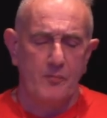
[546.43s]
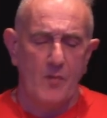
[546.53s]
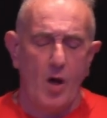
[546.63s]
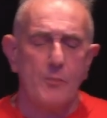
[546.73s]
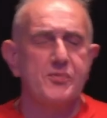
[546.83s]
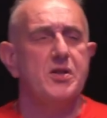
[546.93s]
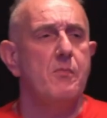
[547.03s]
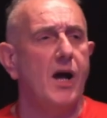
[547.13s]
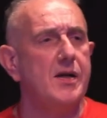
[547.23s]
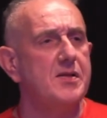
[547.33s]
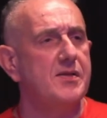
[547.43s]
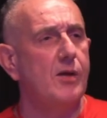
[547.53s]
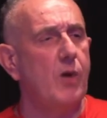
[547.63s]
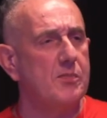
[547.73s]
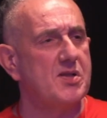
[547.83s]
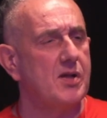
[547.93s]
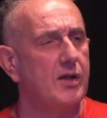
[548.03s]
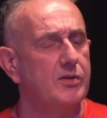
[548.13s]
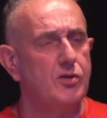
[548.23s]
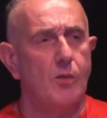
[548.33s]
optimize their
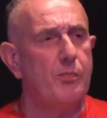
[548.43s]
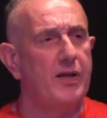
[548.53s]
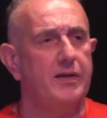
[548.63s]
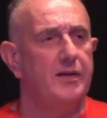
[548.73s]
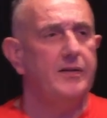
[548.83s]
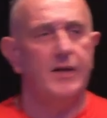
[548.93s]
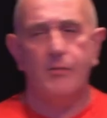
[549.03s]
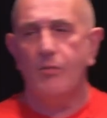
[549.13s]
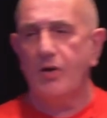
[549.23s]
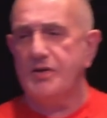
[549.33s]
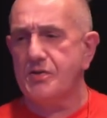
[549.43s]
website completely. They monitor